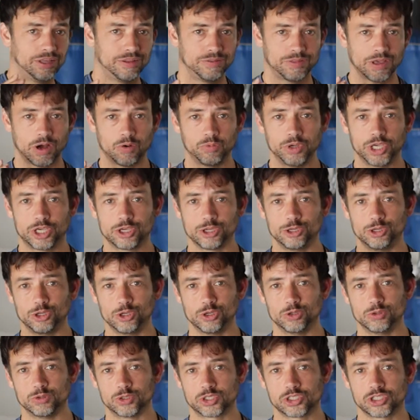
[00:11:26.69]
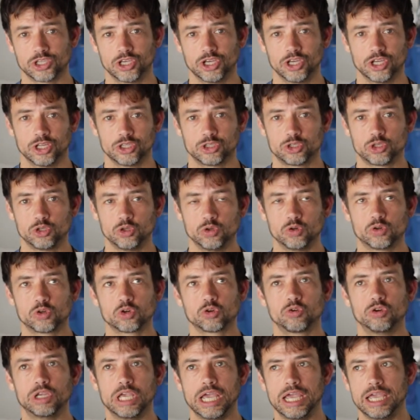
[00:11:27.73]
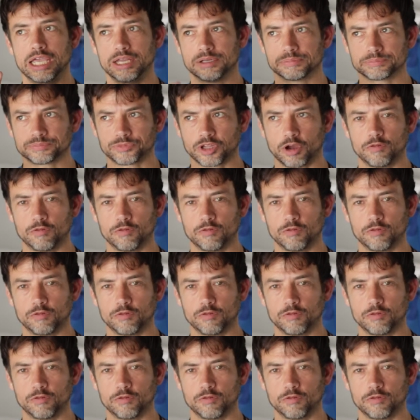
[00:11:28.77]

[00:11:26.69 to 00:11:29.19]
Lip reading: that we can use to create